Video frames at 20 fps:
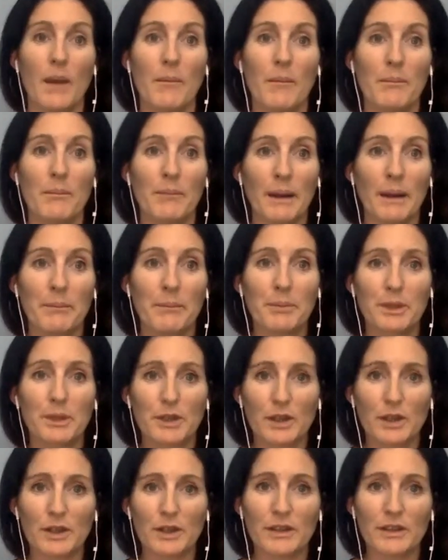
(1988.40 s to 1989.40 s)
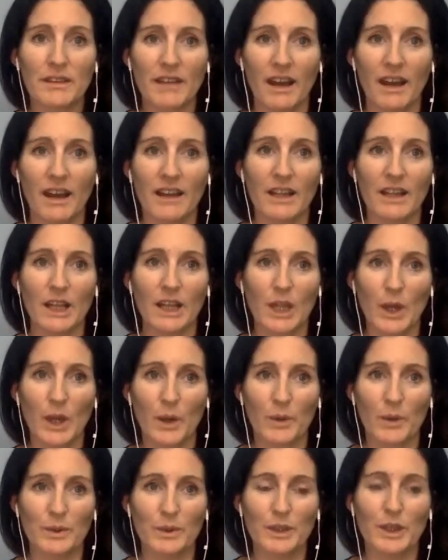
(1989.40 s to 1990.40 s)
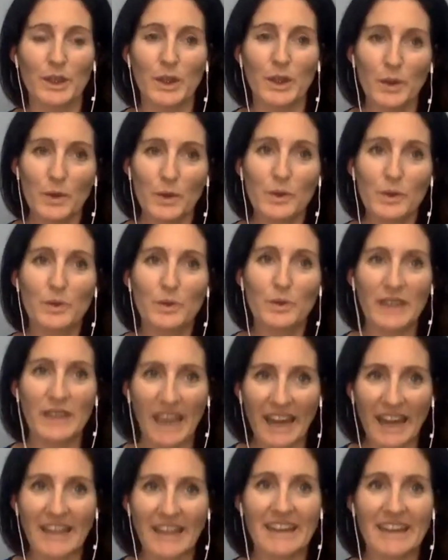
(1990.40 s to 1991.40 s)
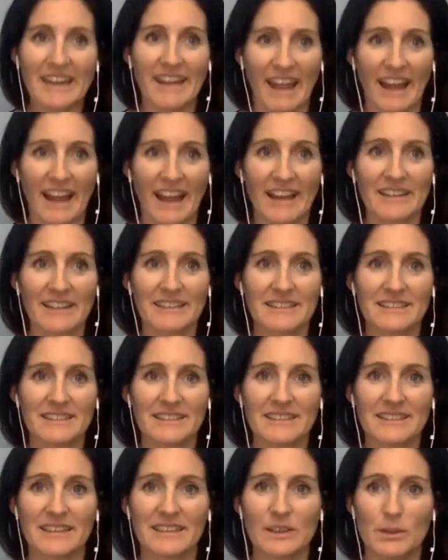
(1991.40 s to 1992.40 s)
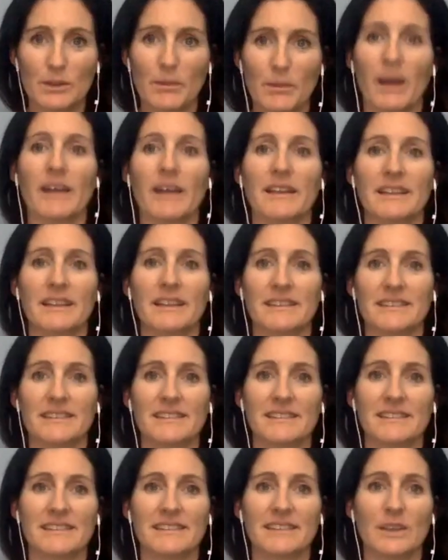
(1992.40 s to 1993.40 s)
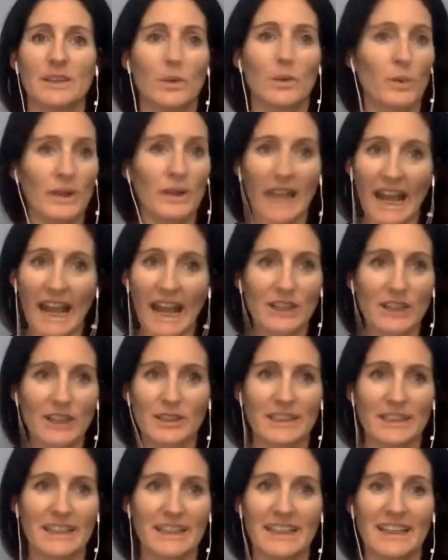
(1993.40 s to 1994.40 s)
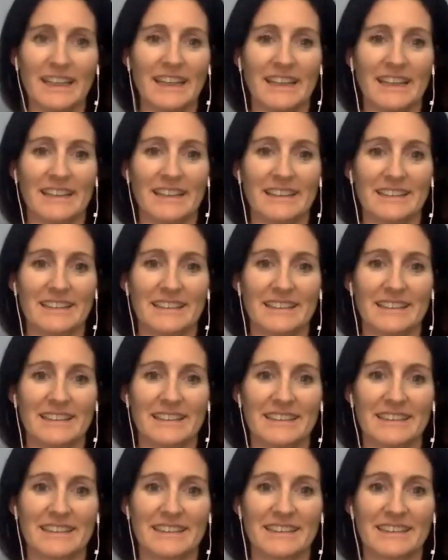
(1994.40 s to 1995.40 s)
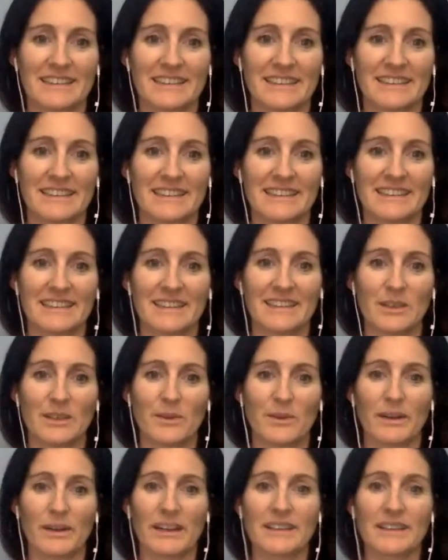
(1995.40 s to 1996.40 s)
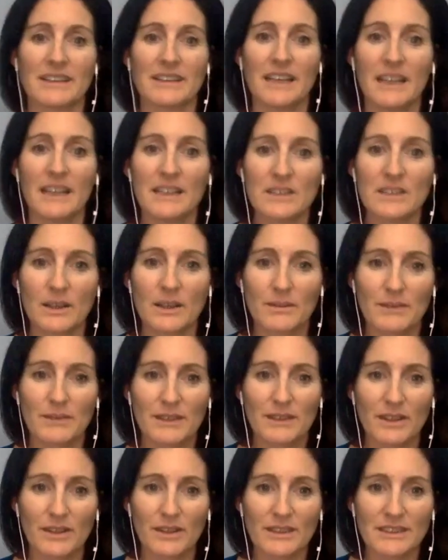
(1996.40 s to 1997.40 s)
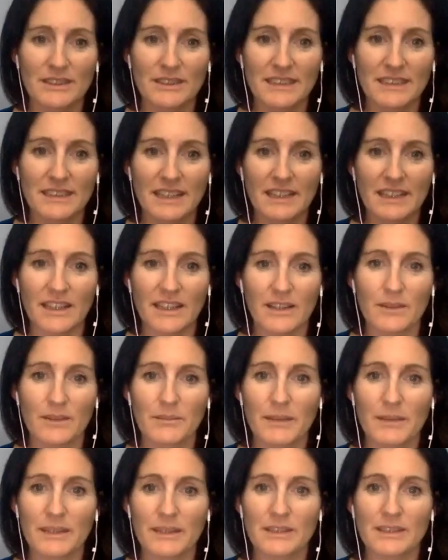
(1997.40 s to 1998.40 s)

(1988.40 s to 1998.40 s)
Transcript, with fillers: by pure thought alone, you created that in your body. You weren't actually eating it. You weren't. Act- so I'm noticing Danielle. Danielle yeah, she